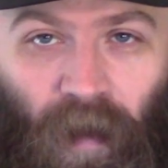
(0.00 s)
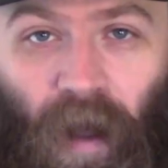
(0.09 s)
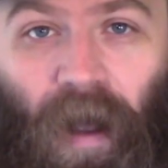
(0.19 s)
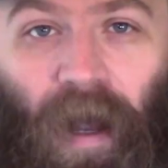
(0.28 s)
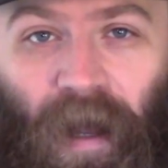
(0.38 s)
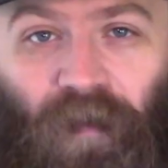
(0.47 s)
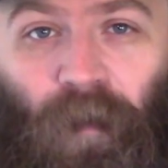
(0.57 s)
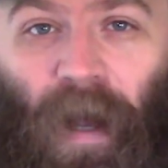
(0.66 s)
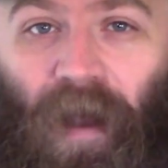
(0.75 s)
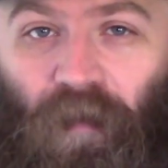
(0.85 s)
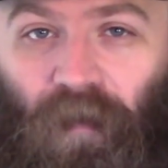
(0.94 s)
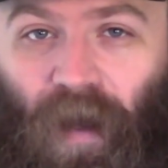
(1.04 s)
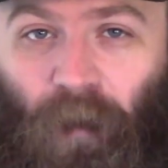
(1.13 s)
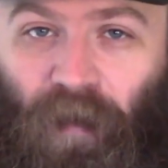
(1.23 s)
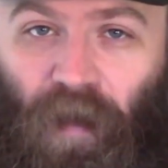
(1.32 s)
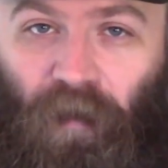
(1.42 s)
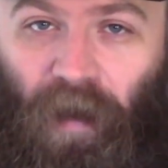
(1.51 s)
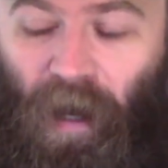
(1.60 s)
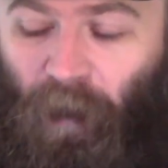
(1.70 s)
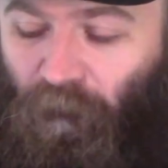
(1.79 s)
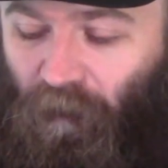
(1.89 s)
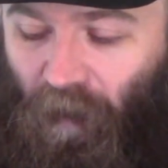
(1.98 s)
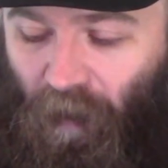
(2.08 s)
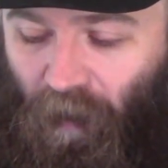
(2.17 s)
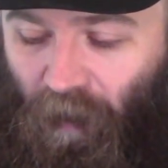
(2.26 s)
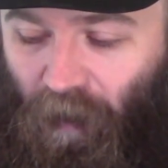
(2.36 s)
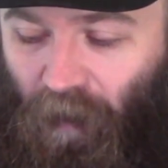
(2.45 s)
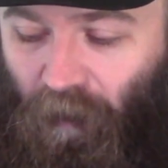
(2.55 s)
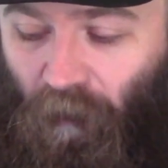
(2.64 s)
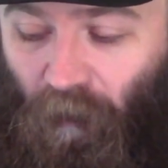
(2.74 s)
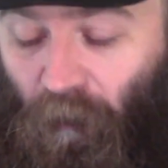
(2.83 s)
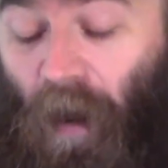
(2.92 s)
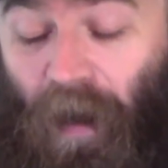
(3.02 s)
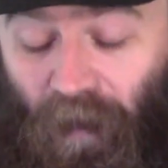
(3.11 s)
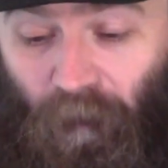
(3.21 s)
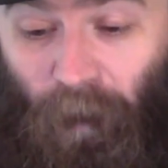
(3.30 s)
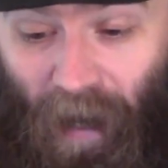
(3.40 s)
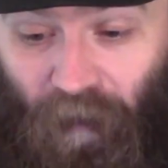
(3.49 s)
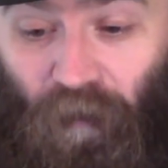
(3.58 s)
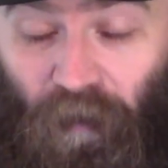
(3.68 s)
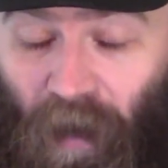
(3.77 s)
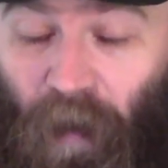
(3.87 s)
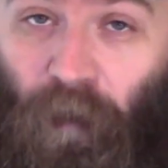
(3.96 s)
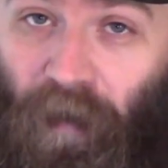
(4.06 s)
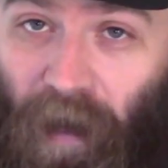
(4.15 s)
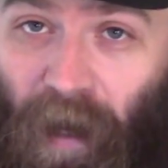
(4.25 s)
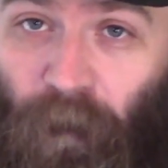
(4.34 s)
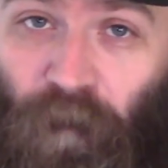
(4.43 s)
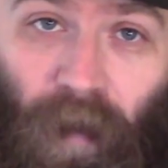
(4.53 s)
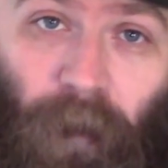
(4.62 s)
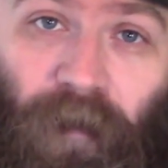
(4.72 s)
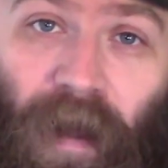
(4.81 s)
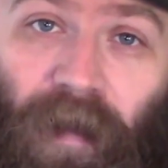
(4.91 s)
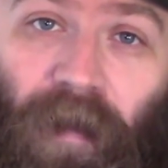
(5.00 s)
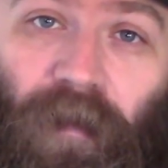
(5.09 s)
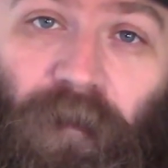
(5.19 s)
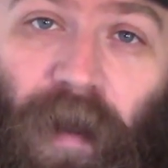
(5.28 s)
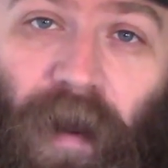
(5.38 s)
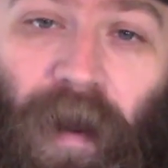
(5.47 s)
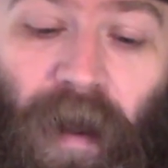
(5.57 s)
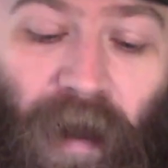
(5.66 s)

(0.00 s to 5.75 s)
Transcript: I got some hands-on time with other games, I got some hands-on time with games while I was at this event,